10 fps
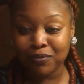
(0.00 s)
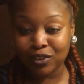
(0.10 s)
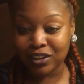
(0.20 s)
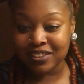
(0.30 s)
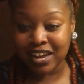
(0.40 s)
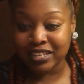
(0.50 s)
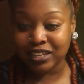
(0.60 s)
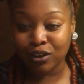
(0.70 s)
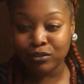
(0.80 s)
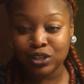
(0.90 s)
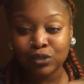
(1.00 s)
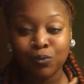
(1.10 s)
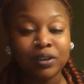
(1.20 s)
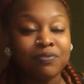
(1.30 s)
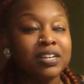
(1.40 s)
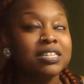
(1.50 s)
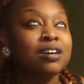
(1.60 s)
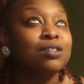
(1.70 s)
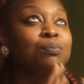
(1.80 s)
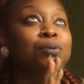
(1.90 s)
If you decide to go to one of these
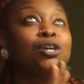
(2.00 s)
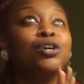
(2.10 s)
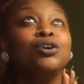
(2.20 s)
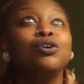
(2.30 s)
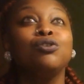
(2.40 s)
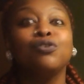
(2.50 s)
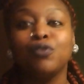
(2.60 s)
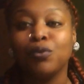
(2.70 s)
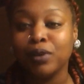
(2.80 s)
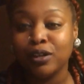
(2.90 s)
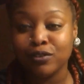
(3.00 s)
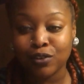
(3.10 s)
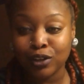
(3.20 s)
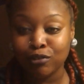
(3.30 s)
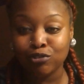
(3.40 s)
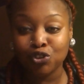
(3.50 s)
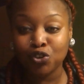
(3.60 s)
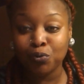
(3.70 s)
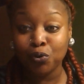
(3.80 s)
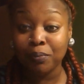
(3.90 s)
other beautiful readers on
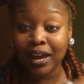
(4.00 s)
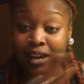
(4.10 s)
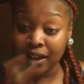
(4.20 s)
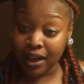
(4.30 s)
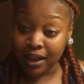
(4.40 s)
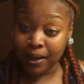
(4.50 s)
YouTube who may